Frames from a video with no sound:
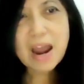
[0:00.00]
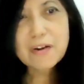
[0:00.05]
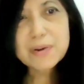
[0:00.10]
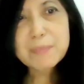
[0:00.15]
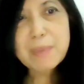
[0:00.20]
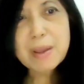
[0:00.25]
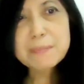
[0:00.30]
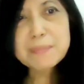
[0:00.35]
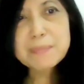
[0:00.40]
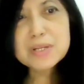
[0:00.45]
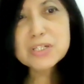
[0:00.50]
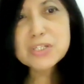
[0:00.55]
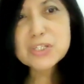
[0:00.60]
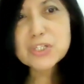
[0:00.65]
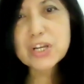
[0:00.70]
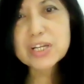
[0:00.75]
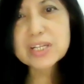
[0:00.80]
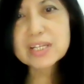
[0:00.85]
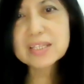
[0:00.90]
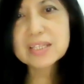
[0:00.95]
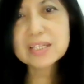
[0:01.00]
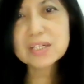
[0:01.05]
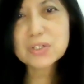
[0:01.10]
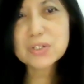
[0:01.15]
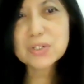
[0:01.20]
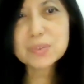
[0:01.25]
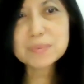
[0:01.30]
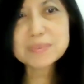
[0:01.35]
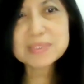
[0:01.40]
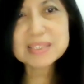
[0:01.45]
I remember joining the
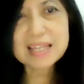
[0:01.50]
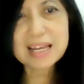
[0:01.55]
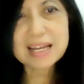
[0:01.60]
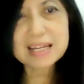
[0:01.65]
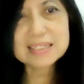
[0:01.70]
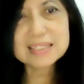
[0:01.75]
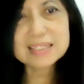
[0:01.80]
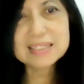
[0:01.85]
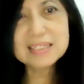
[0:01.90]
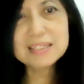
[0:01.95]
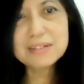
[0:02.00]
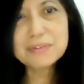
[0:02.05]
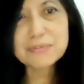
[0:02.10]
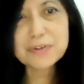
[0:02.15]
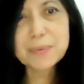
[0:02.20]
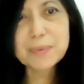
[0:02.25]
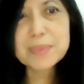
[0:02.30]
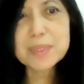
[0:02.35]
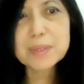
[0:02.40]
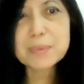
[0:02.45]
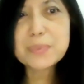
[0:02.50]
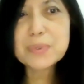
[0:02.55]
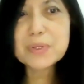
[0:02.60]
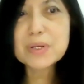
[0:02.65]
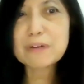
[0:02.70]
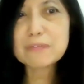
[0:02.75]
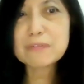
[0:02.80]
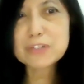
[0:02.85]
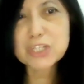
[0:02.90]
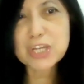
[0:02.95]
group study from the
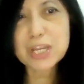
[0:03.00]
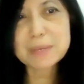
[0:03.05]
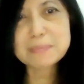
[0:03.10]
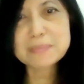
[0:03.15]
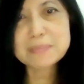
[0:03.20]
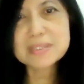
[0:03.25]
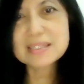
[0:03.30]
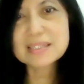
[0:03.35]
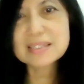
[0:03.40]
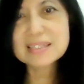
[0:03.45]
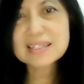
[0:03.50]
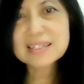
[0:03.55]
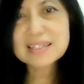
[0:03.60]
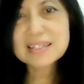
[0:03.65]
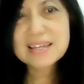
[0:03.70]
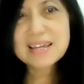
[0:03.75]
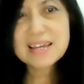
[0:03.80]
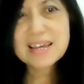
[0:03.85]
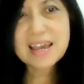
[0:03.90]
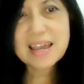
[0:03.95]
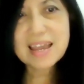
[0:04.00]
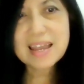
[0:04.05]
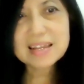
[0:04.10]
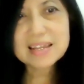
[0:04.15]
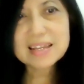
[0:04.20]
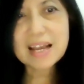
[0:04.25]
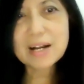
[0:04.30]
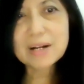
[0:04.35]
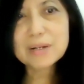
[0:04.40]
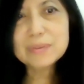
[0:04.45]
book of James,
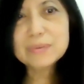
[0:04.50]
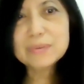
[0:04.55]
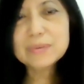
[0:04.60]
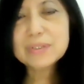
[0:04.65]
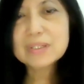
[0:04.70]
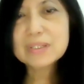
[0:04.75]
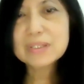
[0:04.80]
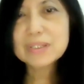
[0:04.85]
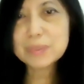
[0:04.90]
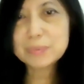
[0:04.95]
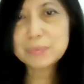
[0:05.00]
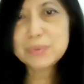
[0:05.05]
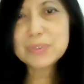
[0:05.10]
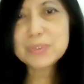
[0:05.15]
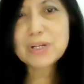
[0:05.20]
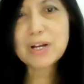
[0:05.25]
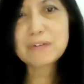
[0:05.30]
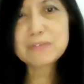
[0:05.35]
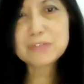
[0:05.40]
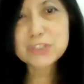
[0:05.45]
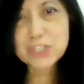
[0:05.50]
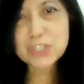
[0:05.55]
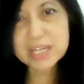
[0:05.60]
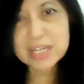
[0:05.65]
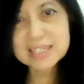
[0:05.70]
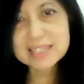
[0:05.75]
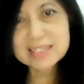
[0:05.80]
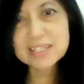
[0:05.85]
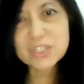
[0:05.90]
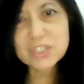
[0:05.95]
and now the book of
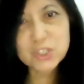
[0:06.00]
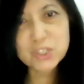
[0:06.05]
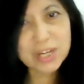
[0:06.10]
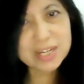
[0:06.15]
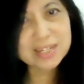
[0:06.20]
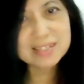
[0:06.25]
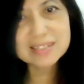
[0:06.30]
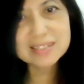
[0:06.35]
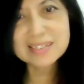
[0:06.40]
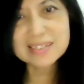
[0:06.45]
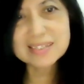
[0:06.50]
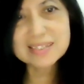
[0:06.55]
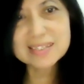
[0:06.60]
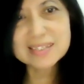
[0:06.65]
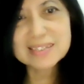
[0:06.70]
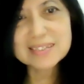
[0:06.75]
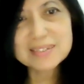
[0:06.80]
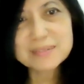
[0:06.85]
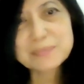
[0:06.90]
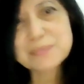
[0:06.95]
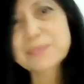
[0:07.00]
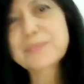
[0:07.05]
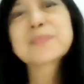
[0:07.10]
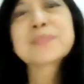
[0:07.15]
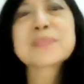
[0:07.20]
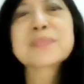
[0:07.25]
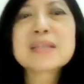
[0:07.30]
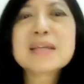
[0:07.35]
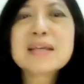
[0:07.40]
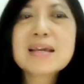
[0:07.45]
Genesis.
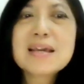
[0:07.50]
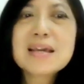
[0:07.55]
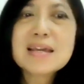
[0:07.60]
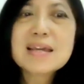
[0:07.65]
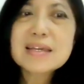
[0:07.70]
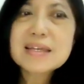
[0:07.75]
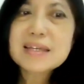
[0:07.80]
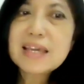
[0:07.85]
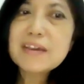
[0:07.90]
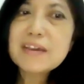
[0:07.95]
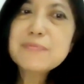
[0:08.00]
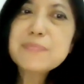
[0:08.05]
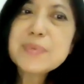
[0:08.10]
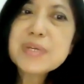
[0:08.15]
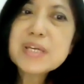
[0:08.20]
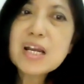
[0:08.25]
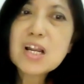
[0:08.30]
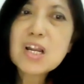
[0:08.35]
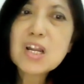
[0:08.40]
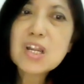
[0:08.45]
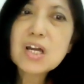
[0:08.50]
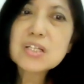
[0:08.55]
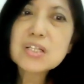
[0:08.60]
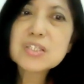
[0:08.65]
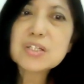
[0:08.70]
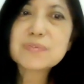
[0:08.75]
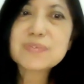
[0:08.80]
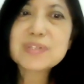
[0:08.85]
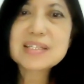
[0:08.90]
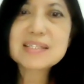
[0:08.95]
It gave me a
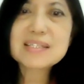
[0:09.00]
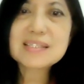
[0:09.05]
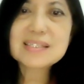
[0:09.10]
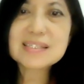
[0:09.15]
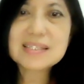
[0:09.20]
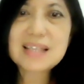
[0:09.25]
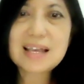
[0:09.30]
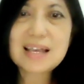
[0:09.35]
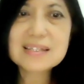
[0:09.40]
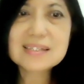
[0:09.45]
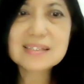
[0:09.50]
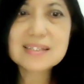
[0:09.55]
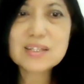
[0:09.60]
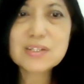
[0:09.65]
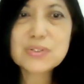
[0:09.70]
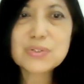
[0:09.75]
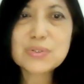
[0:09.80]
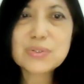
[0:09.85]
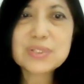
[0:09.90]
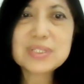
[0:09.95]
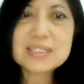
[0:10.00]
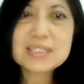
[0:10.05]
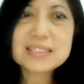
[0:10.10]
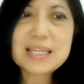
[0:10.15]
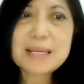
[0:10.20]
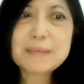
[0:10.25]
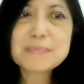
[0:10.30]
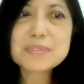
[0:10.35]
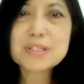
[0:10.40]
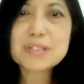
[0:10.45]
lot of insights into the
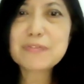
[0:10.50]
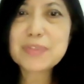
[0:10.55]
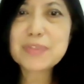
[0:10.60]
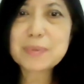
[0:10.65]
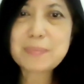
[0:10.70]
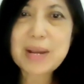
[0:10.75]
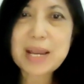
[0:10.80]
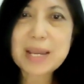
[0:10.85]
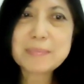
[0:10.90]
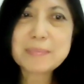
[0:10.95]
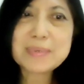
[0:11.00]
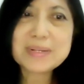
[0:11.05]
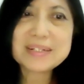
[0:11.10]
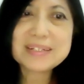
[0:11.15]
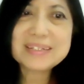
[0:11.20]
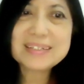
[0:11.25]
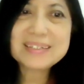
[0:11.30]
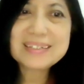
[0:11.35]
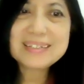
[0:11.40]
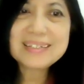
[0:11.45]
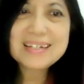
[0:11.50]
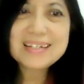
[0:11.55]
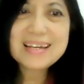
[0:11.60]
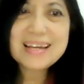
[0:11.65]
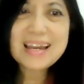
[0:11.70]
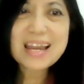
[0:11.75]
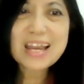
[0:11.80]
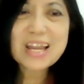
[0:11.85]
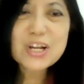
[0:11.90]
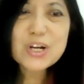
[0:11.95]
depths of the Bible
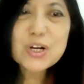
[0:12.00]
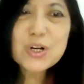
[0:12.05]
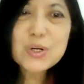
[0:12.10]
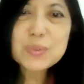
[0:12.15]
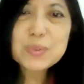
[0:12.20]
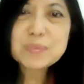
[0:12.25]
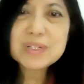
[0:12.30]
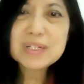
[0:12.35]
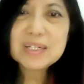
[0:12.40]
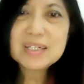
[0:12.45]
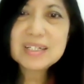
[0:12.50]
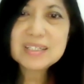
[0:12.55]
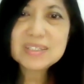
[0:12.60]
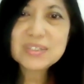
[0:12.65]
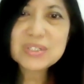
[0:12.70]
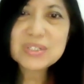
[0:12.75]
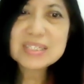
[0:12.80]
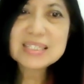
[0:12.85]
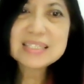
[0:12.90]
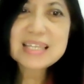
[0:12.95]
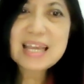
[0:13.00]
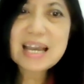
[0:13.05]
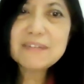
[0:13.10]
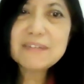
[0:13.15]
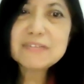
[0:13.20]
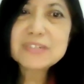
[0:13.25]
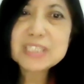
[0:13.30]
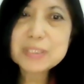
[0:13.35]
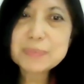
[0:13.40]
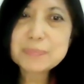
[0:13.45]
and hope to
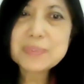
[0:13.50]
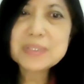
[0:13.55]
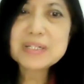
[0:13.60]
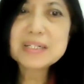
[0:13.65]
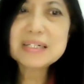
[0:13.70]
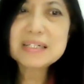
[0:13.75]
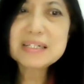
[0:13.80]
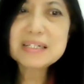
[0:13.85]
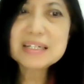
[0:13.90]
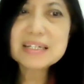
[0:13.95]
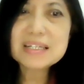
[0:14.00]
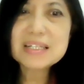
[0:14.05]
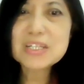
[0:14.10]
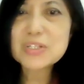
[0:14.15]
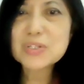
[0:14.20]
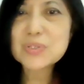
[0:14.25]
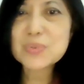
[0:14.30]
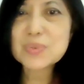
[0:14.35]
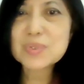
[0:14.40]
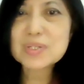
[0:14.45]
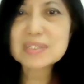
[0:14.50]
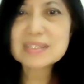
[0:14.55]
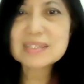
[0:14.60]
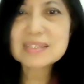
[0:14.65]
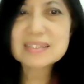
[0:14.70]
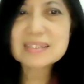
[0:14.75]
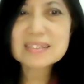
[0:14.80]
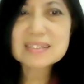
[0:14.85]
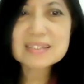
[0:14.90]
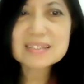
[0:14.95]
delve deeper in his
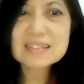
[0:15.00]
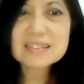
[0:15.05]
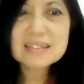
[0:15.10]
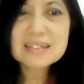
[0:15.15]
words.